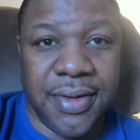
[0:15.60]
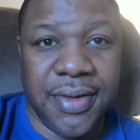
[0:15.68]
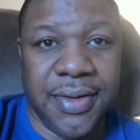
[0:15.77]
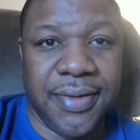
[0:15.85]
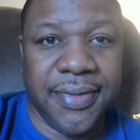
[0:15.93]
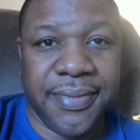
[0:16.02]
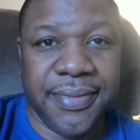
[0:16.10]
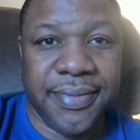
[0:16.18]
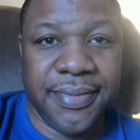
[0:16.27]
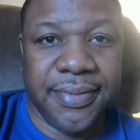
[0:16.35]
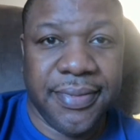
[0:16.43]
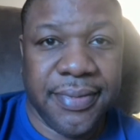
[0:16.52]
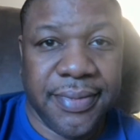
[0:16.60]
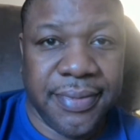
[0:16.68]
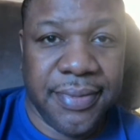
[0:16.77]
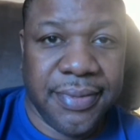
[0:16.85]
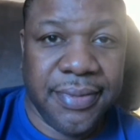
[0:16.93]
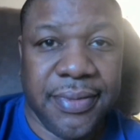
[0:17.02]
promised.
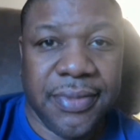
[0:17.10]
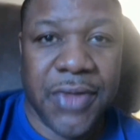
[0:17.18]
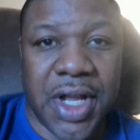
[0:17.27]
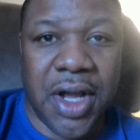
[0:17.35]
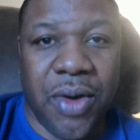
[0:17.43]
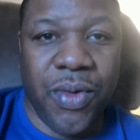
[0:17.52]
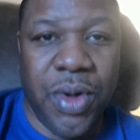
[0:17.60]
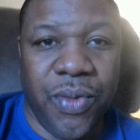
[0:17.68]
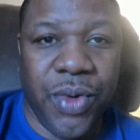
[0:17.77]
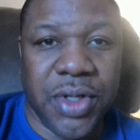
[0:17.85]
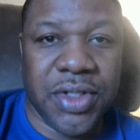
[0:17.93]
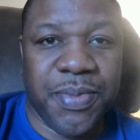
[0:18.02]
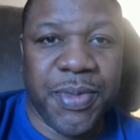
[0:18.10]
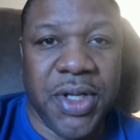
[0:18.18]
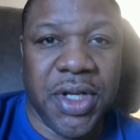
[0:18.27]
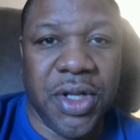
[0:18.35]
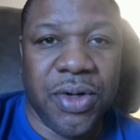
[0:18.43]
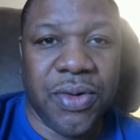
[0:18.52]
Now, what we're
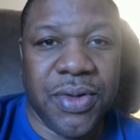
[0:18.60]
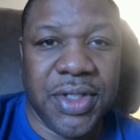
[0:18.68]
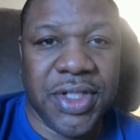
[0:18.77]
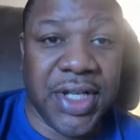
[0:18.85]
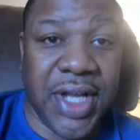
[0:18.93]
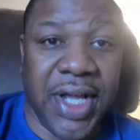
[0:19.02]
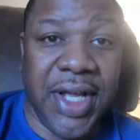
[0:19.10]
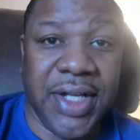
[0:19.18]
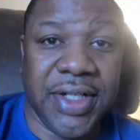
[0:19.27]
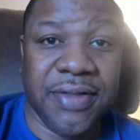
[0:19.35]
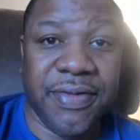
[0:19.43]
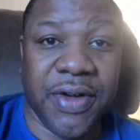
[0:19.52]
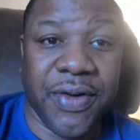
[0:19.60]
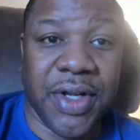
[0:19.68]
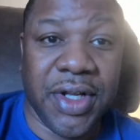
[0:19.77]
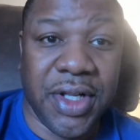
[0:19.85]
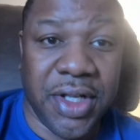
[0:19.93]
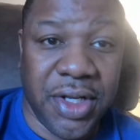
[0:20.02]
speaking on today is very
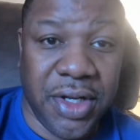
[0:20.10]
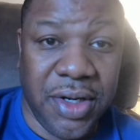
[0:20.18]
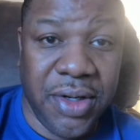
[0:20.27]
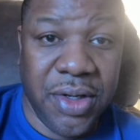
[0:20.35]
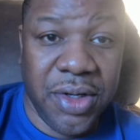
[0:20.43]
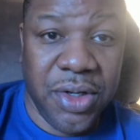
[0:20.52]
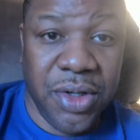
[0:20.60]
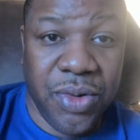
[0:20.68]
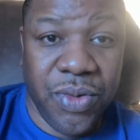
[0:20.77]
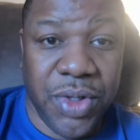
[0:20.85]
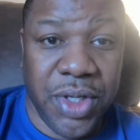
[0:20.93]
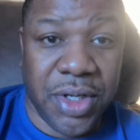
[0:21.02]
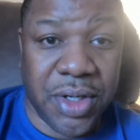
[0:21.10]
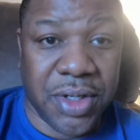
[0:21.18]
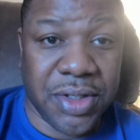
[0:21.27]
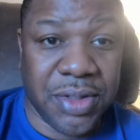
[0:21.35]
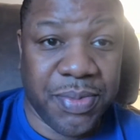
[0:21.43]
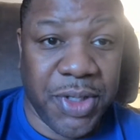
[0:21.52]
clear. We
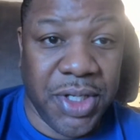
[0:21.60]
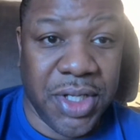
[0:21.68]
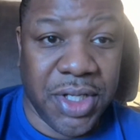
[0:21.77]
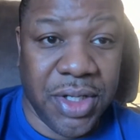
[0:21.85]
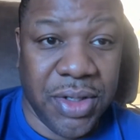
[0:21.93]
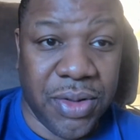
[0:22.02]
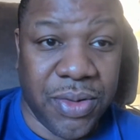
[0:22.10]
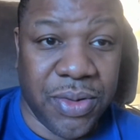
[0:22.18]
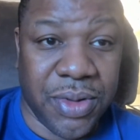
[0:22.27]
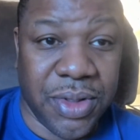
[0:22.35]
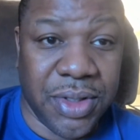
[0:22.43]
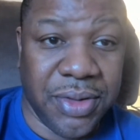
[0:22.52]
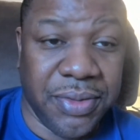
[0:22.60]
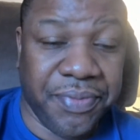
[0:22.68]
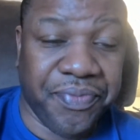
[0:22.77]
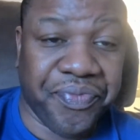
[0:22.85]
are speaking on